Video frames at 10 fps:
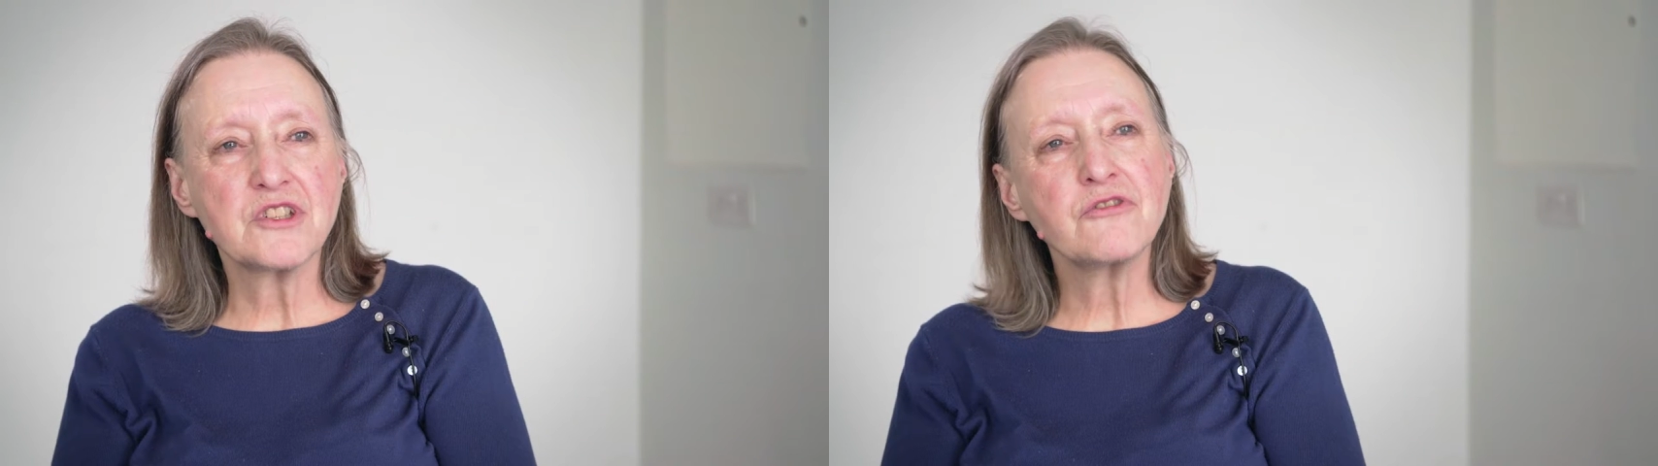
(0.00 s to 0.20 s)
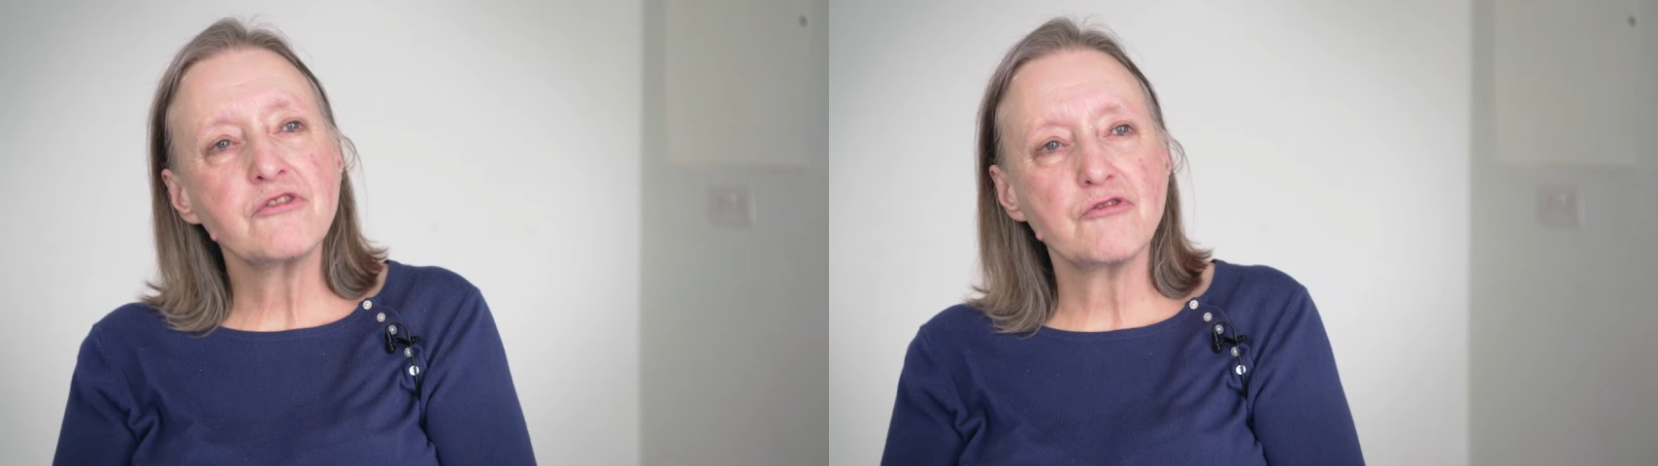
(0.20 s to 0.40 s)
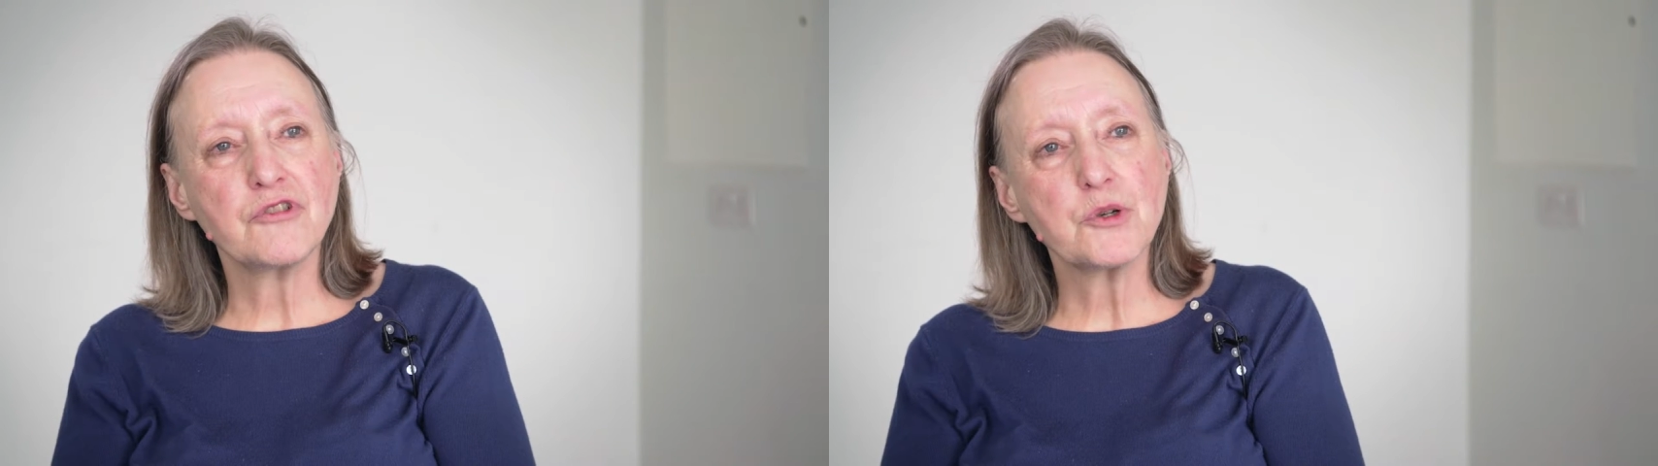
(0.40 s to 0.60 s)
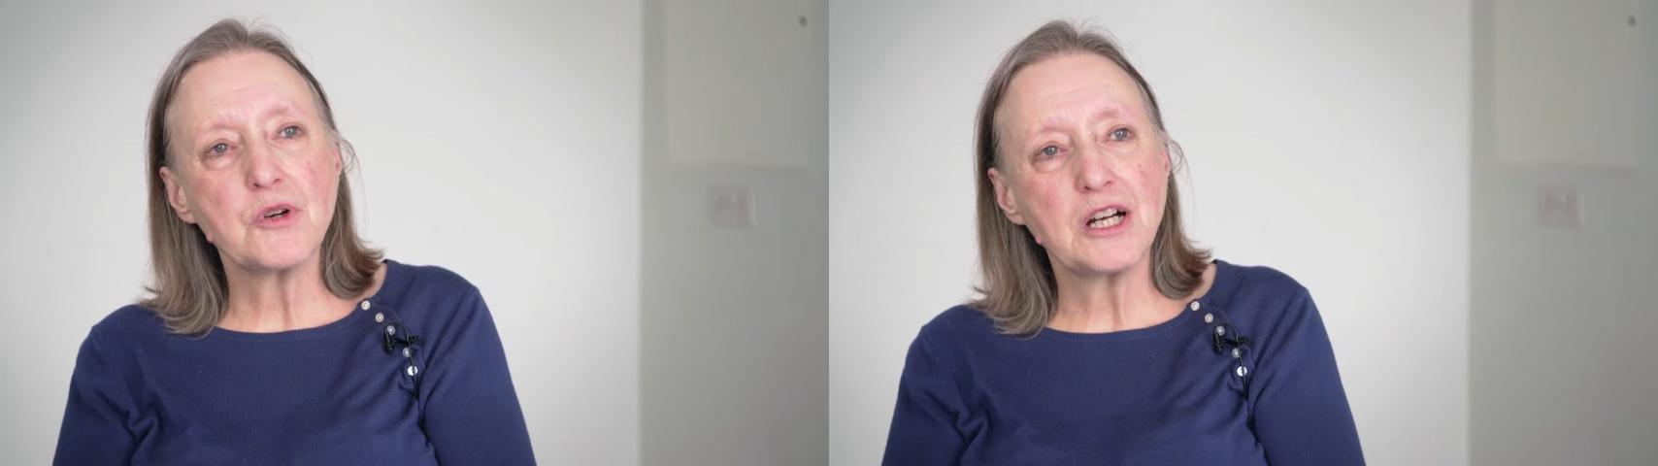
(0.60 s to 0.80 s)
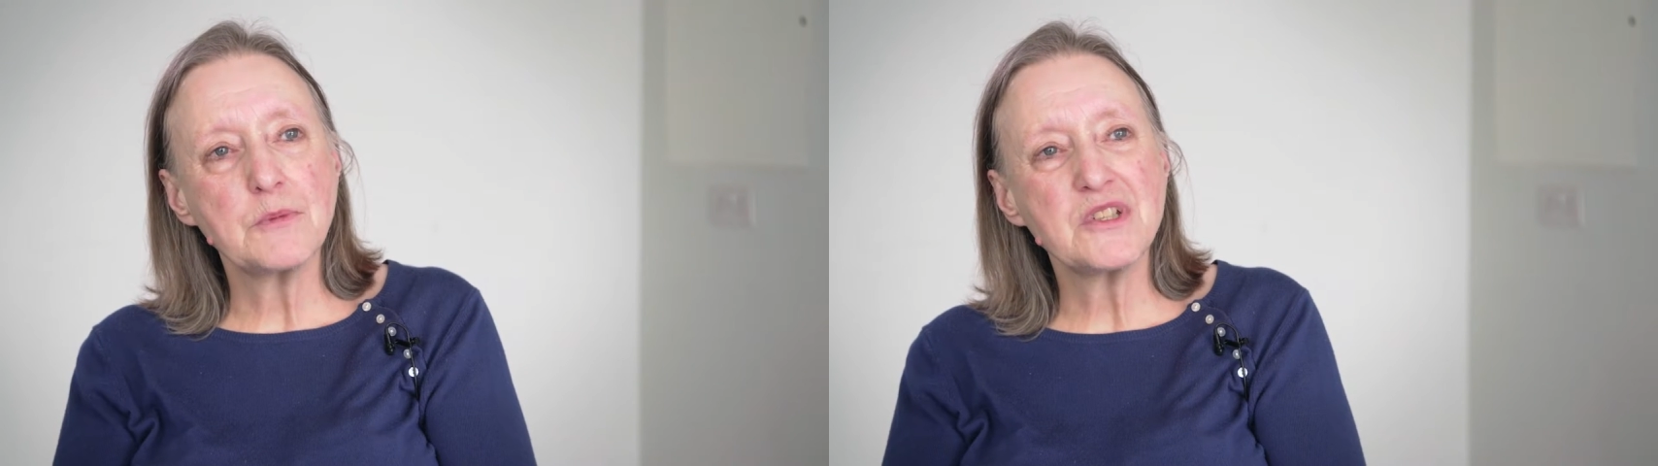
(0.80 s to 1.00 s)
different
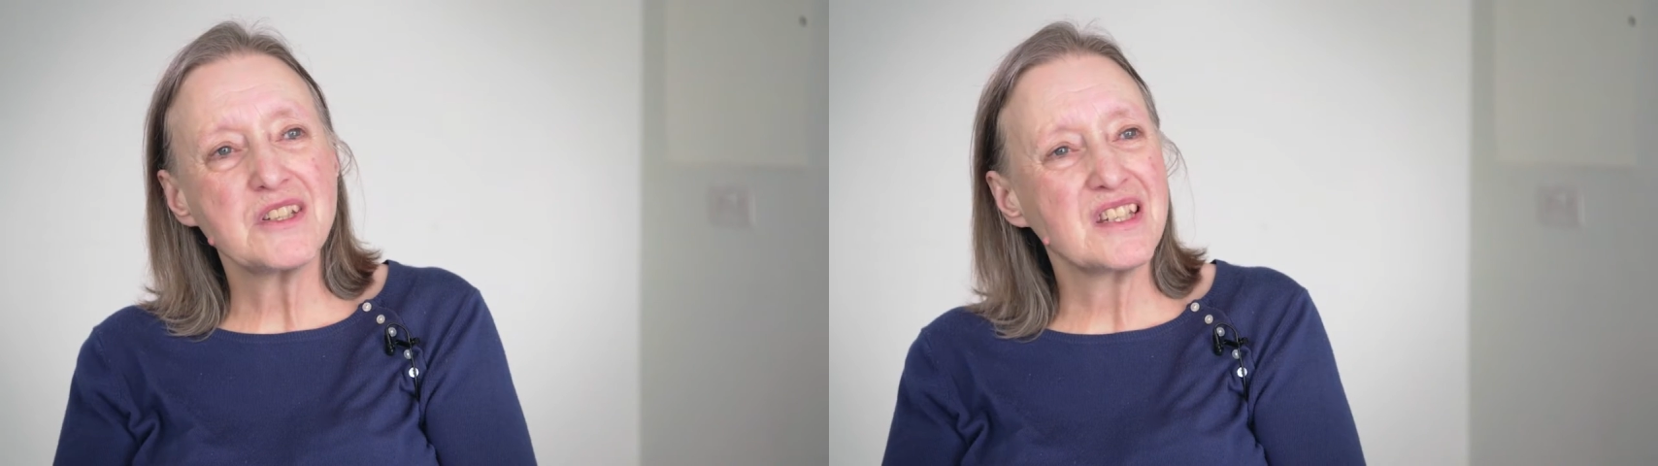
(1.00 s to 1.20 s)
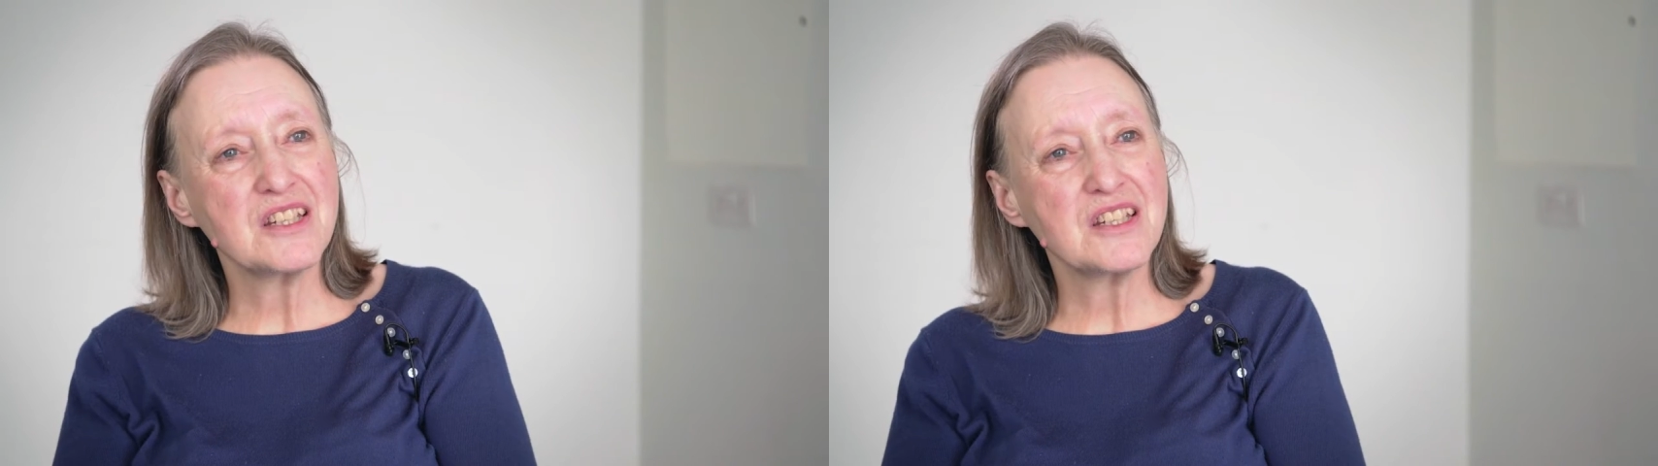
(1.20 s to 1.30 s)
requirements